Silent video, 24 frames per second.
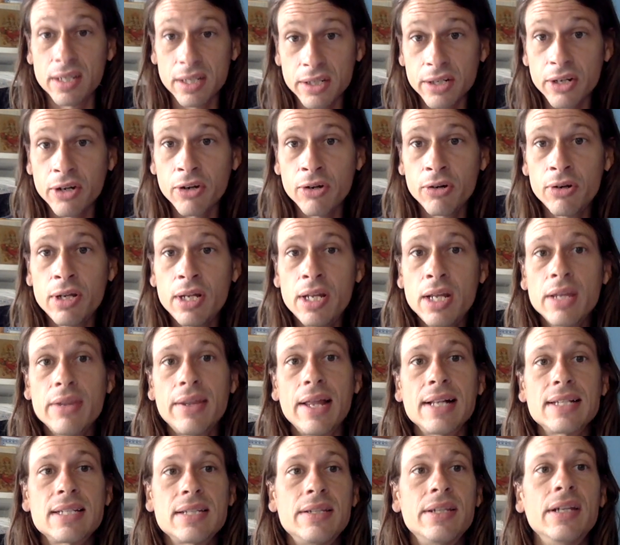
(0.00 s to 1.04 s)
you know
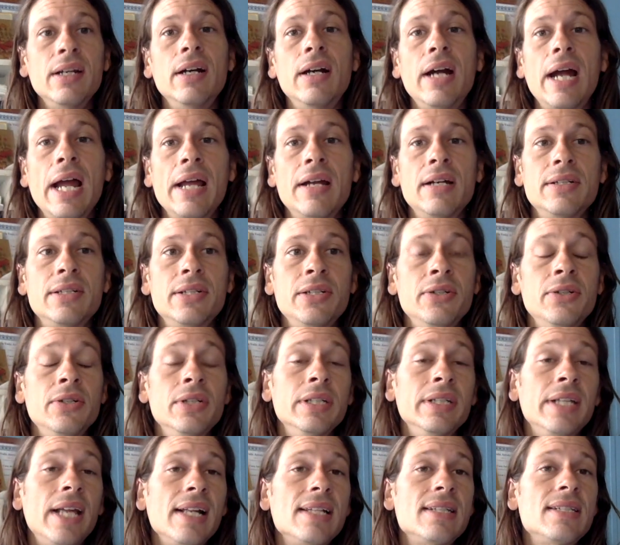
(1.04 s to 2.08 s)
that's their attitude
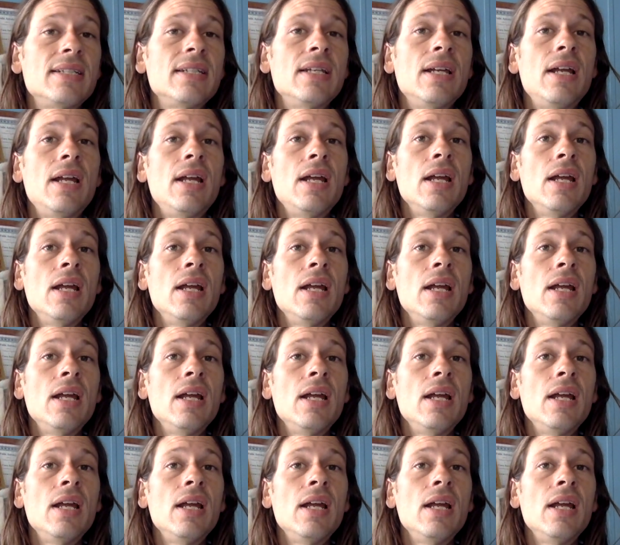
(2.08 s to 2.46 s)
and that's